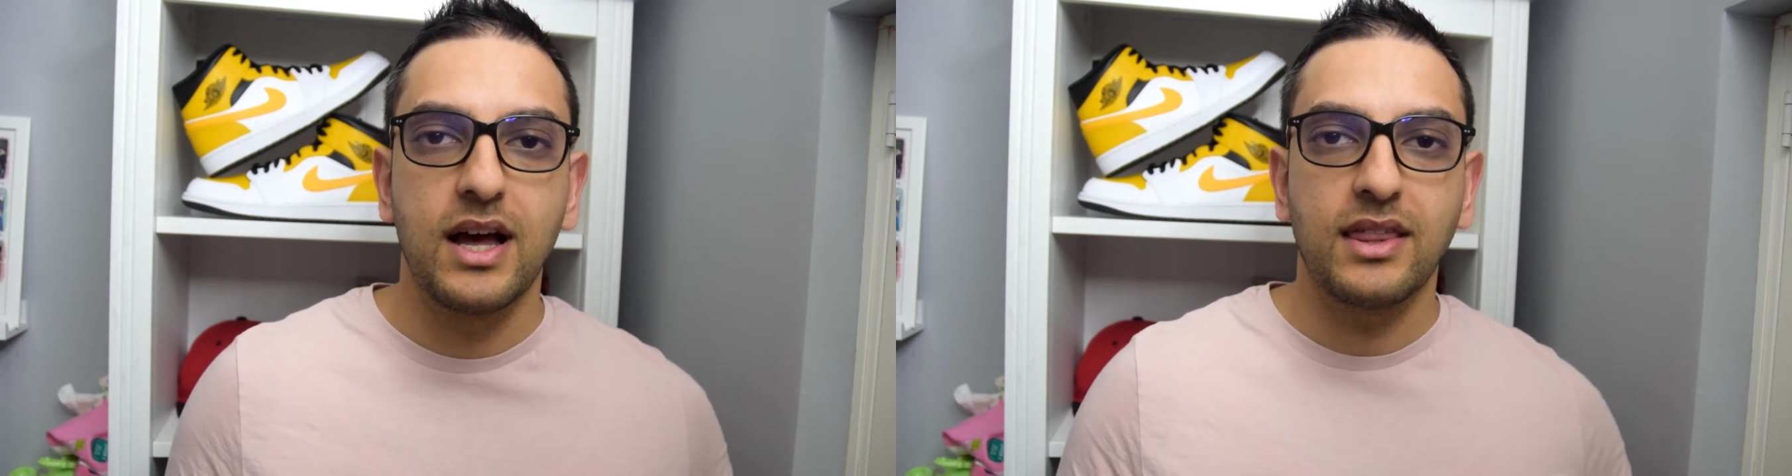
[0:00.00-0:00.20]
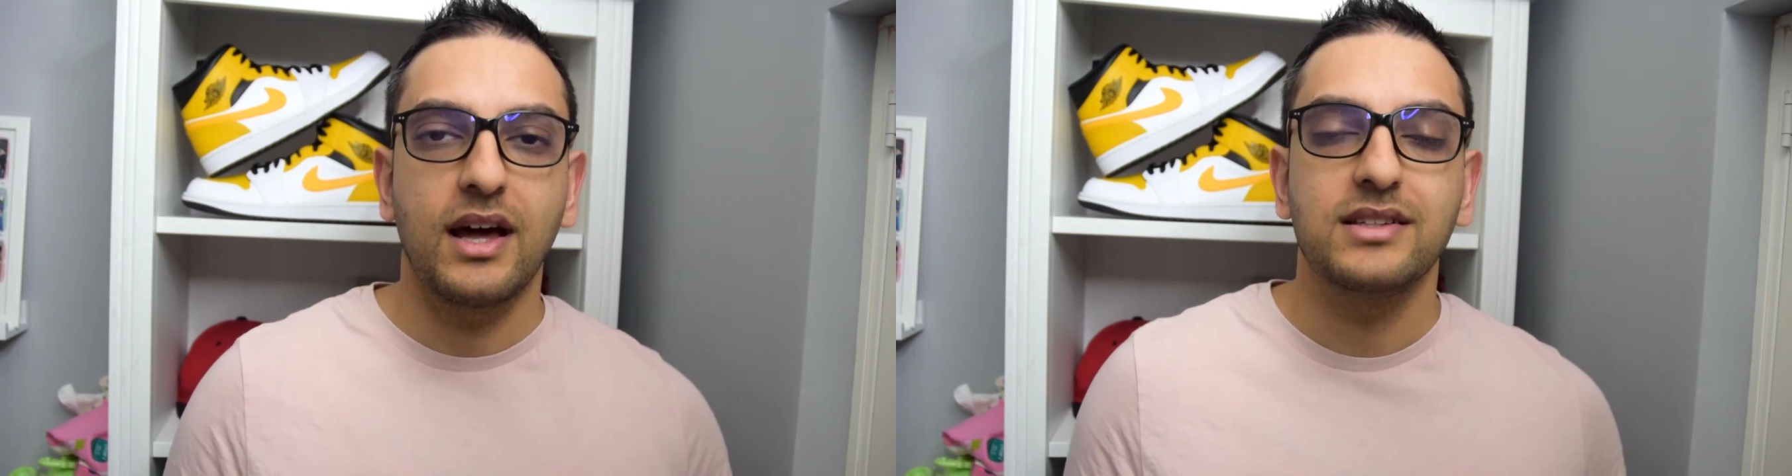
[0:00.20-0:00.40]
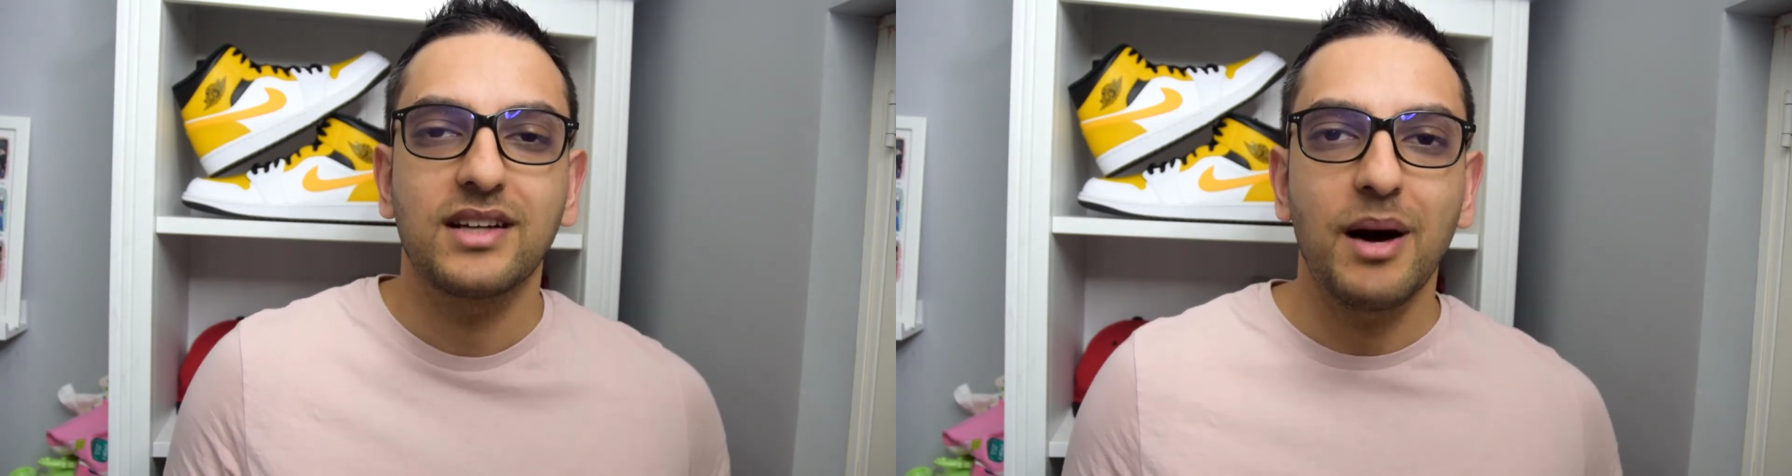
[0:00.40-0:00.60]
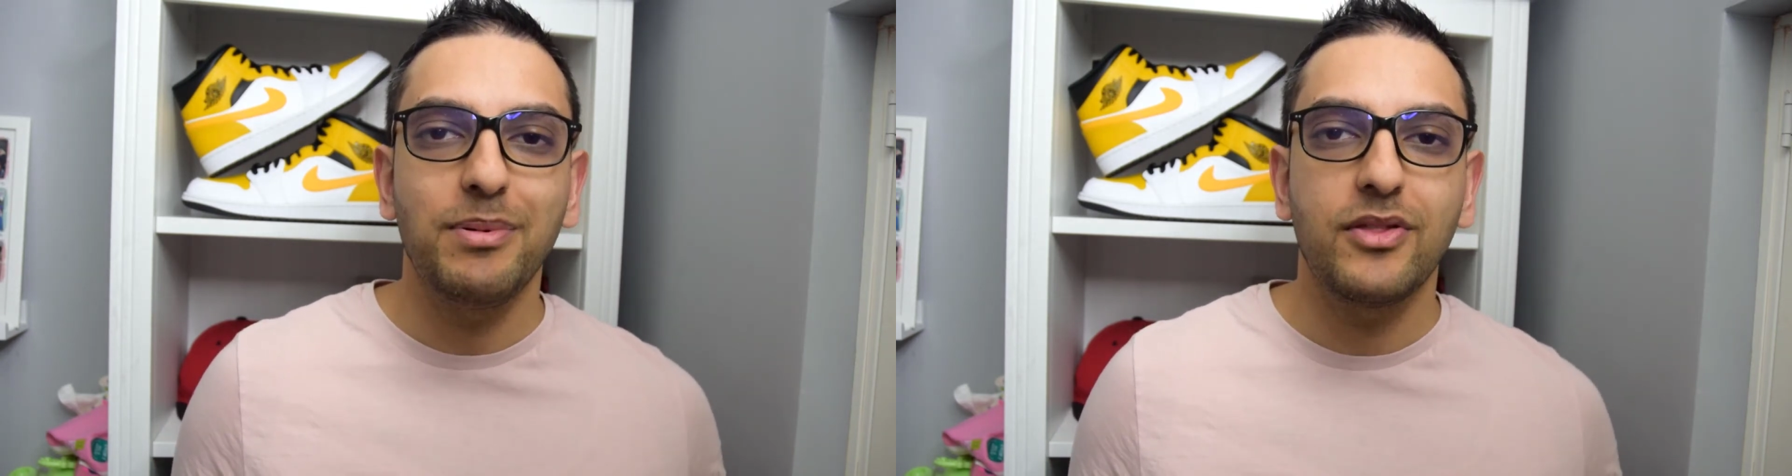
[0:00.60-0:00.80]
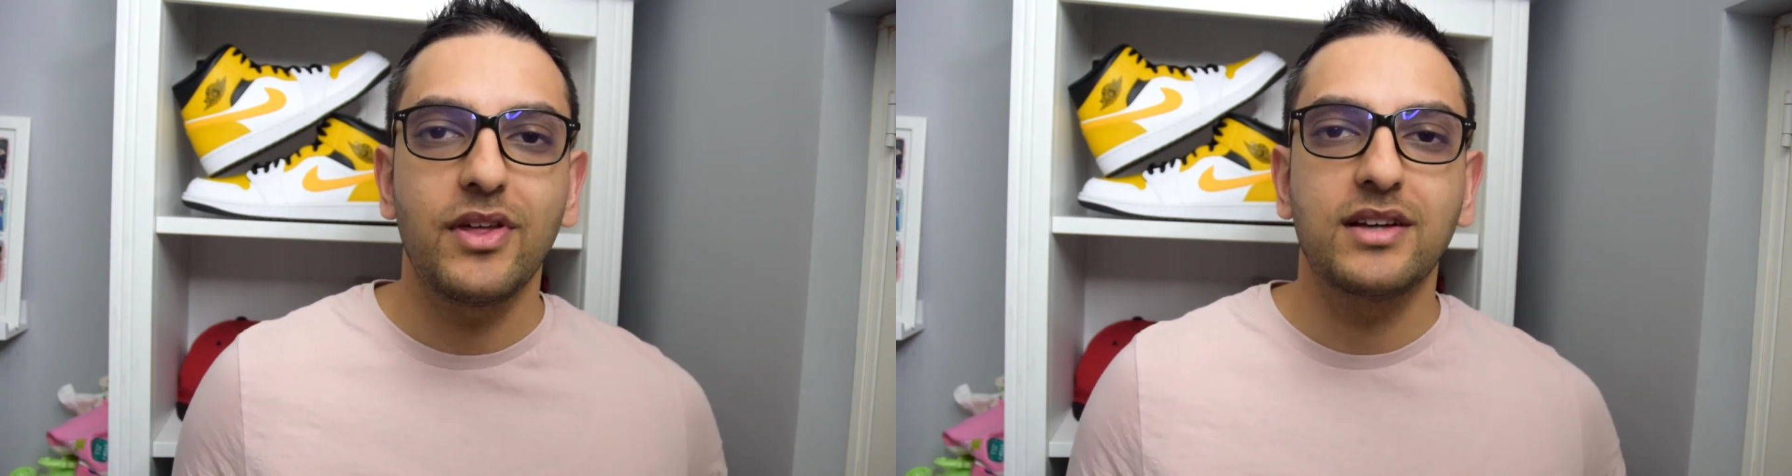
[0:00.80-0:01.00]
Now, there's a
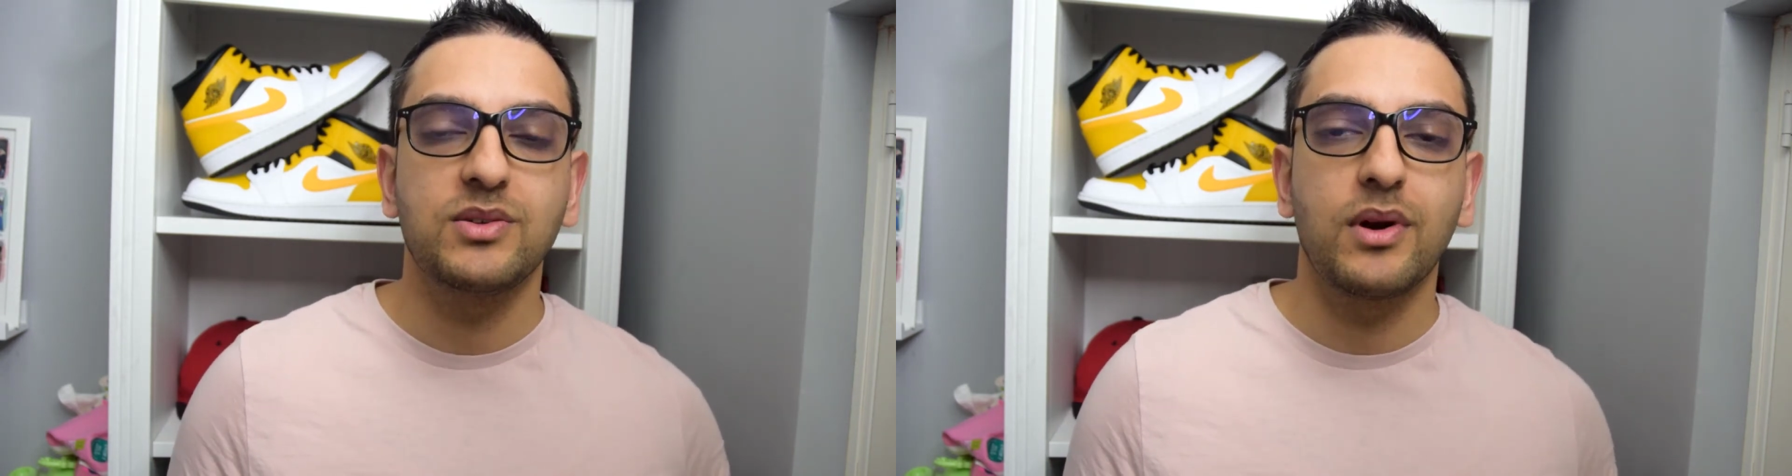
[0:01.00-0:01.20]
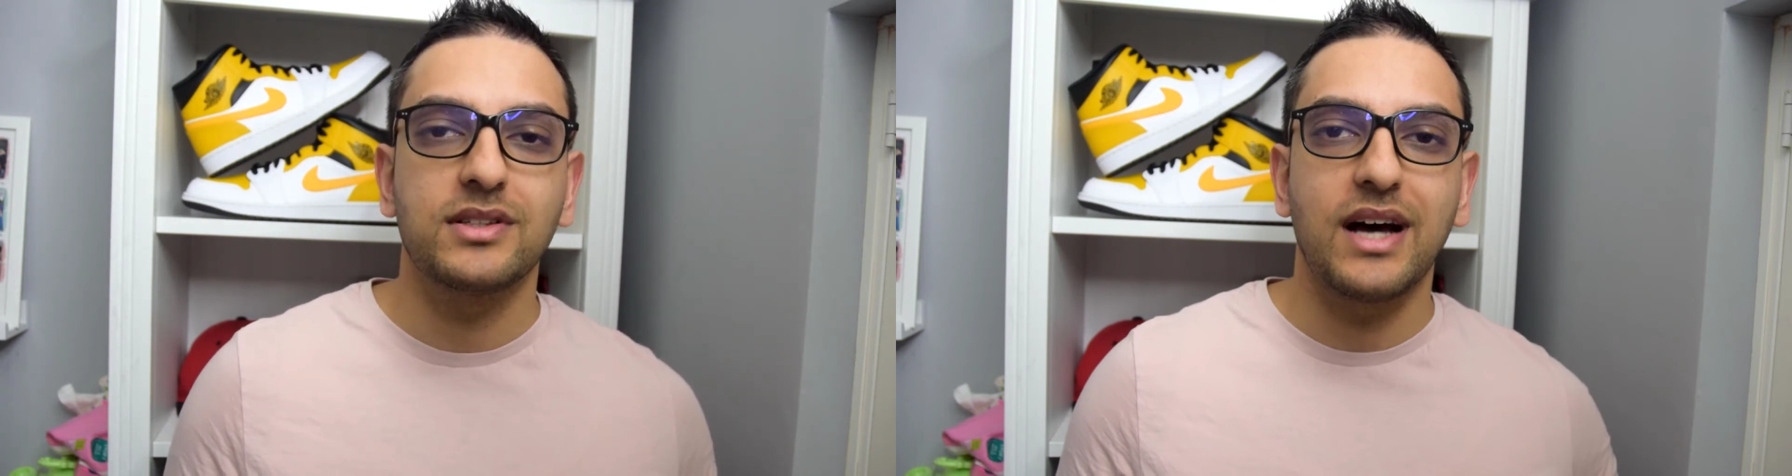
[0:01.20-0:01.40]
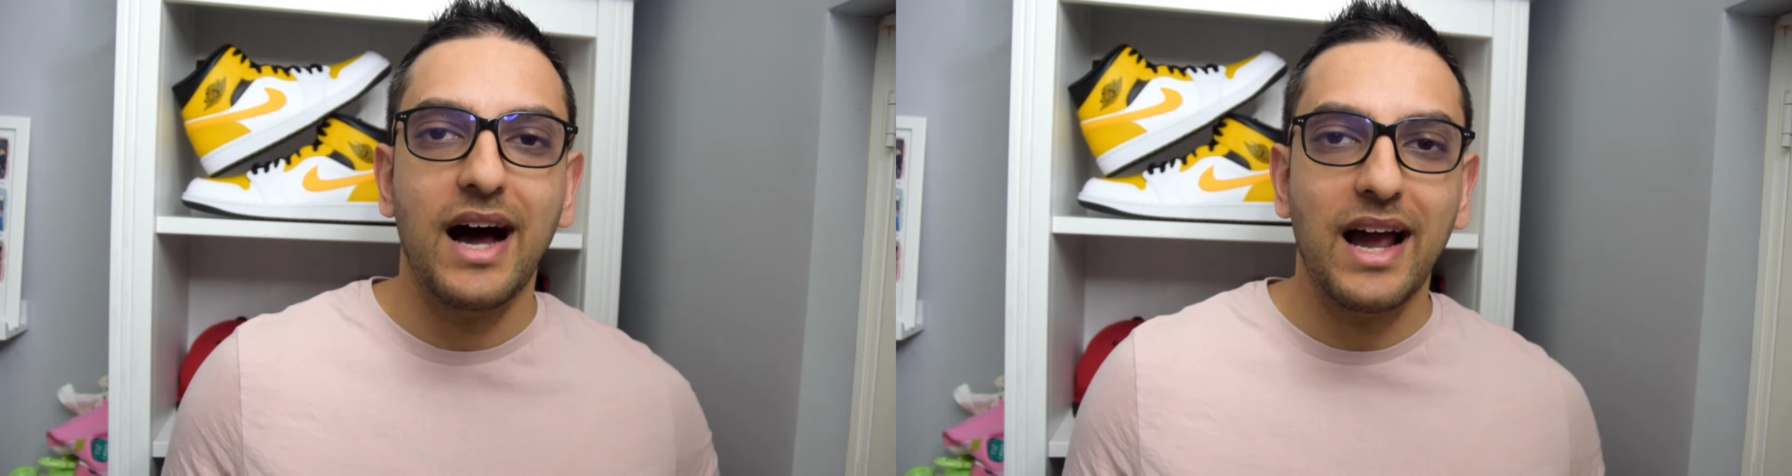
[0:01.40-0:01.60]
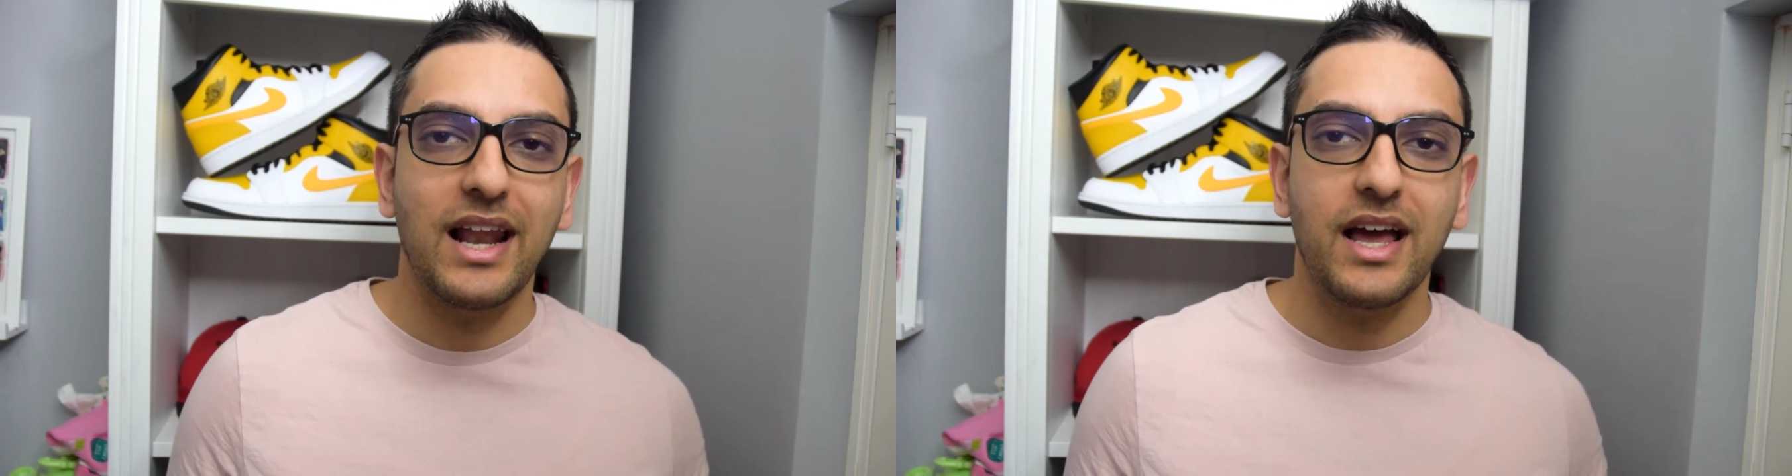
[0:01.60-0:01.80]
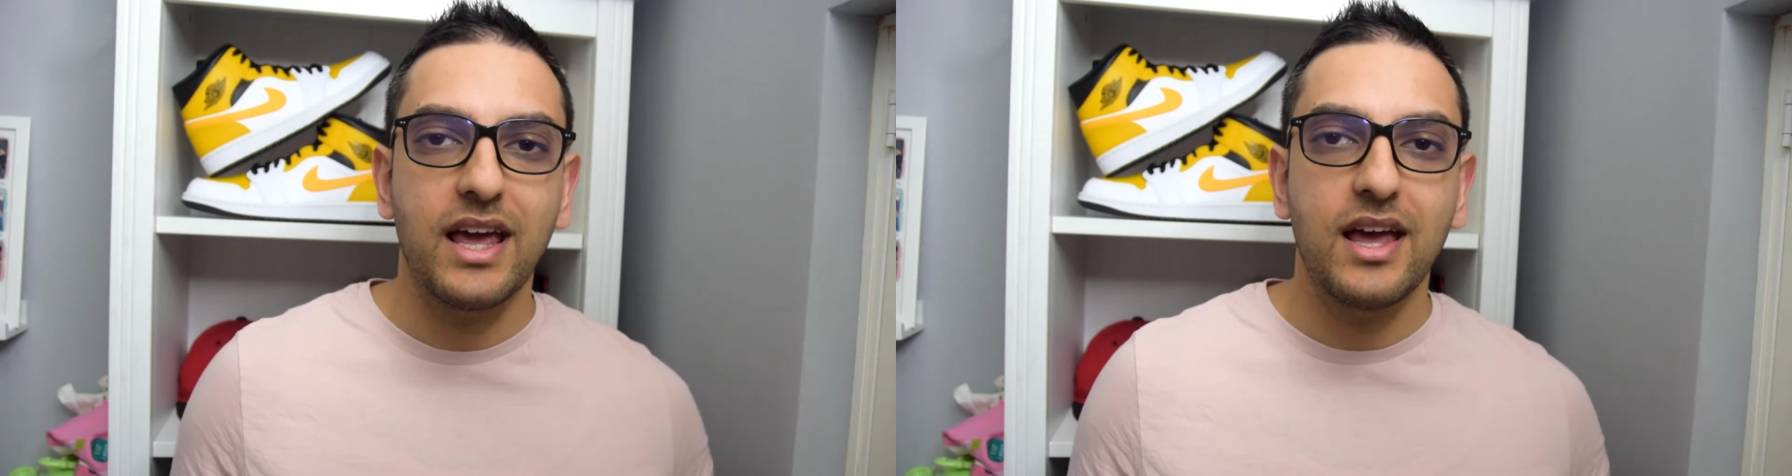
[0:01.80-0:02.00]
couple of things I wanted to
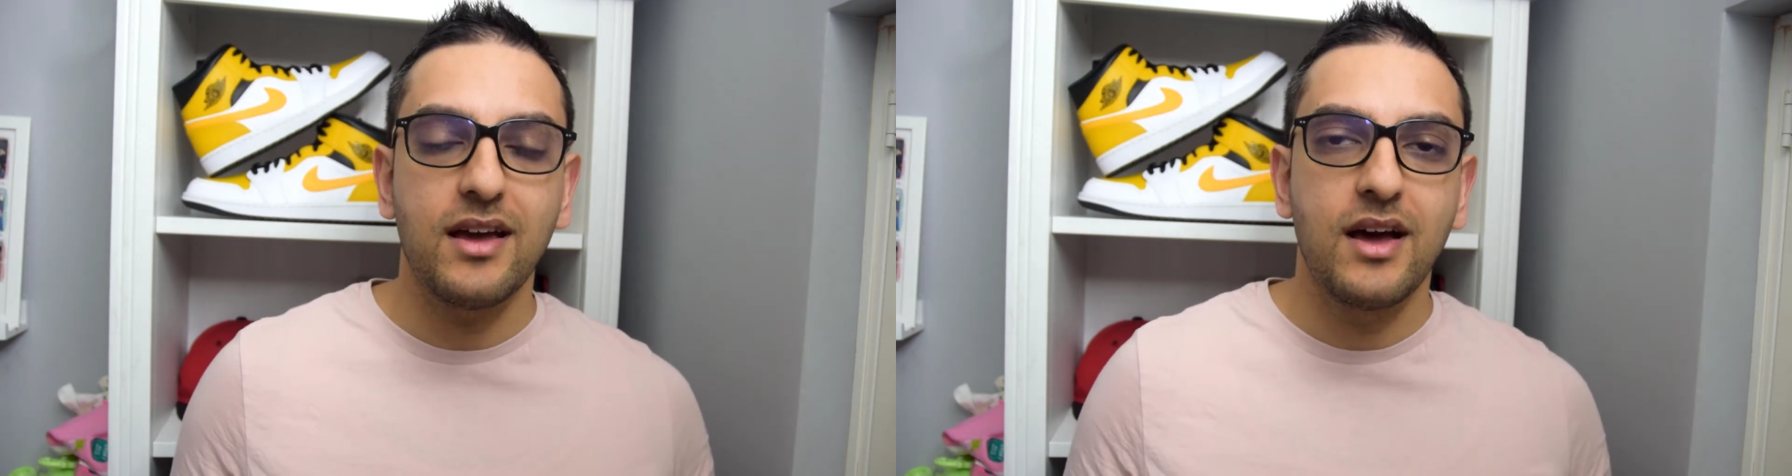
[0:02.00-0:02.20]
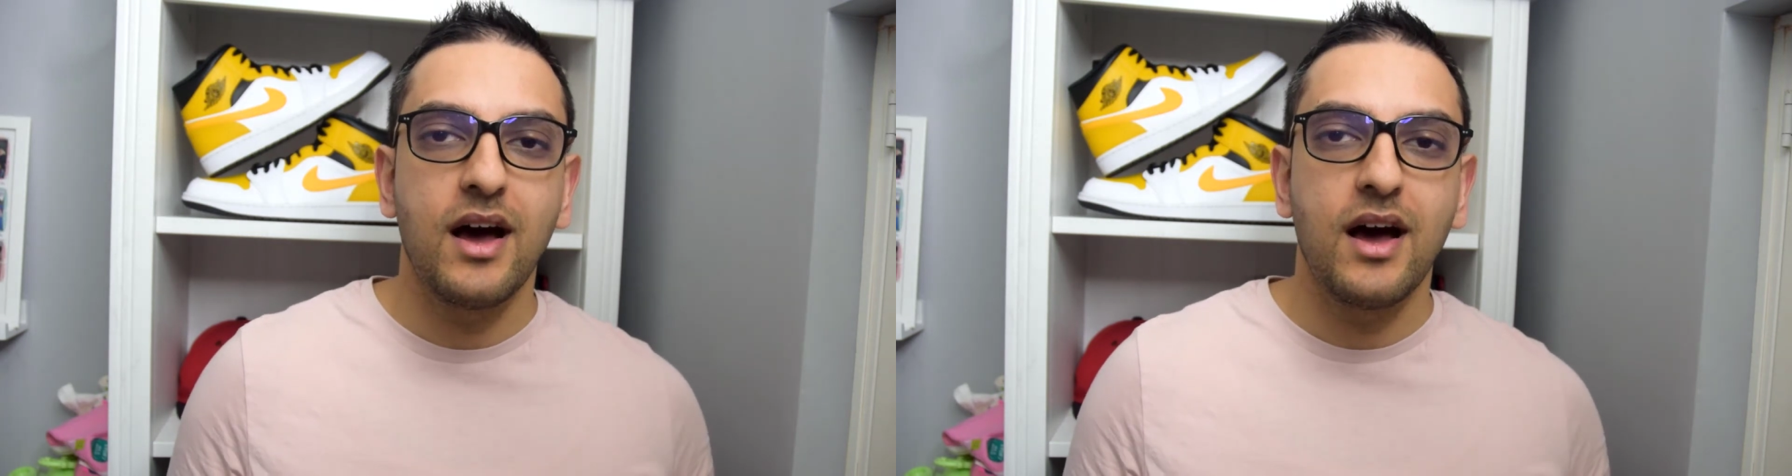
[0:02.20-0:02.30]
highlight here.